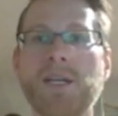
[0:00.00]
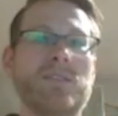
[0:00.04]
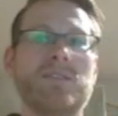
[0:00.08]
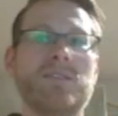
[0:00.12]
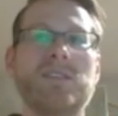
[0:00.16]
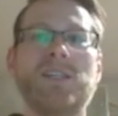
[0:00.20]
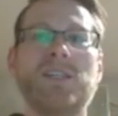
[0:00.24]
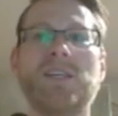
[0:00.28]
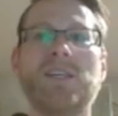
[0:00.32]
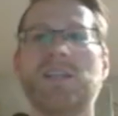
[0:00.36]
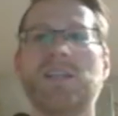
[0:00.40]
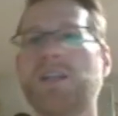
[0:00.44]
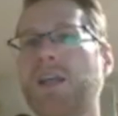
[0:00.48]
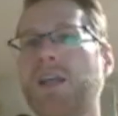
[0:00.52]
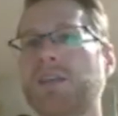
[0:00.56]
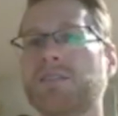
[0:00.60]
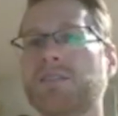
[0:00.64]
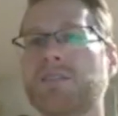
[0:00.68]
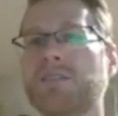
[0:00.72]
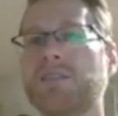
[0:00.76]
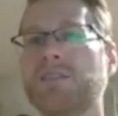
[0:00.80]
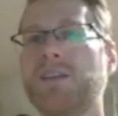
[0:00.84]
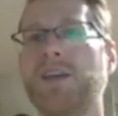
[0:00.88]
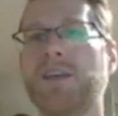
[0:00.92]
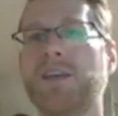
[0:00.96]
See it
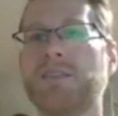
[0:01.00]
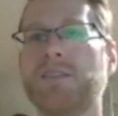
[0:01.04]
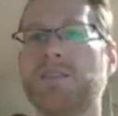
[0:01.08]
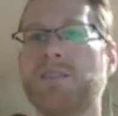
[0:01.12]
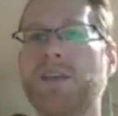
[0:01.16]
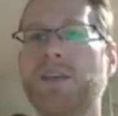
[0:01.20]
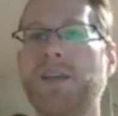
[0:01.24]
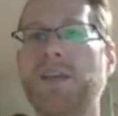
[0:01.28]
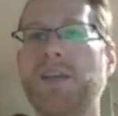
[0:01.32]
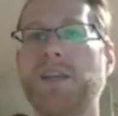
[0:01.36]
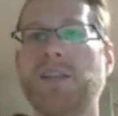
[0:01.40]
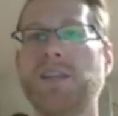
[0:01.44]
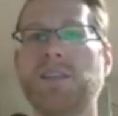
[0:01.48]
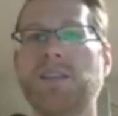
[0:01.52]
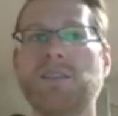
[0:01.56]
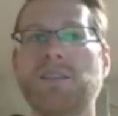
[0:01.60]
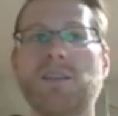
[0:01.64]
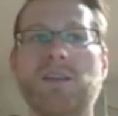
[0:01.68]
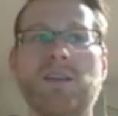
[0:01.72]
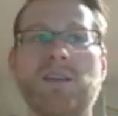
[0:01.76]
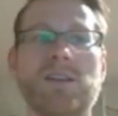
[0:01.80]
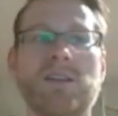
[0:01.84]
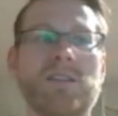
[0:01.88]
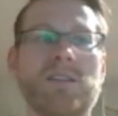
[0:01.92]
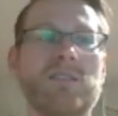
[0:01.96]
as
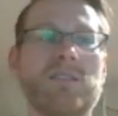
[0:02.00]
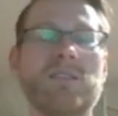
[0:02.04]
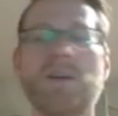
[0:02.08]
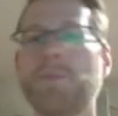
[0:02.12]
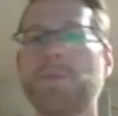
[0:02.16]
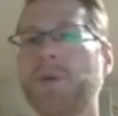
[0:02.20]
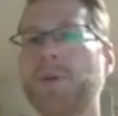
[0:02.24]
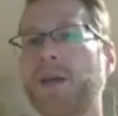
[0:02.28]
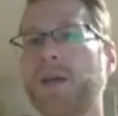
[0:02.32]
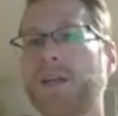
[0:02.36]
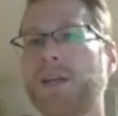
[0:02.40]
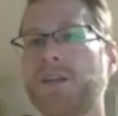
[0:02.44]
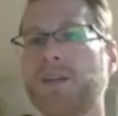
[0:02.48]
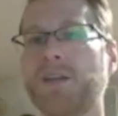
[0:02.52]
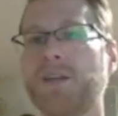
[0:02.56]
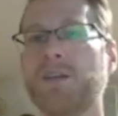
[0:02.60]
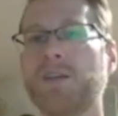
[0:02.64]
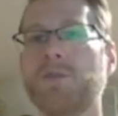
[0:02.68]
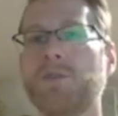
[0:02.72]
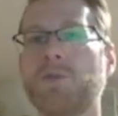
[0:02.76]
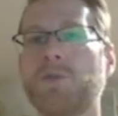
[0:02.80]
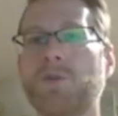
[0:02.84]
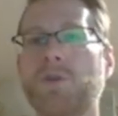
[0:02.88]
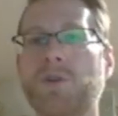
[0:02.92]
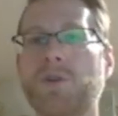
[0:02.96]
a
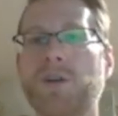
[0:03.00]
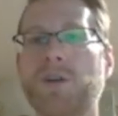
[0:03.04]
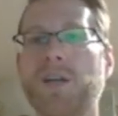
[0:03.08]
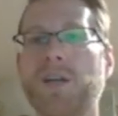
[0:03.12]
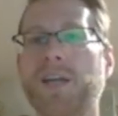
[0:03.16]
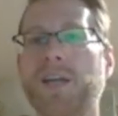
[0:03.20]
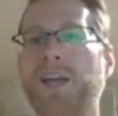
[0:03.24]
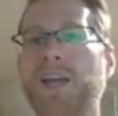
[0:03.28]
subheader or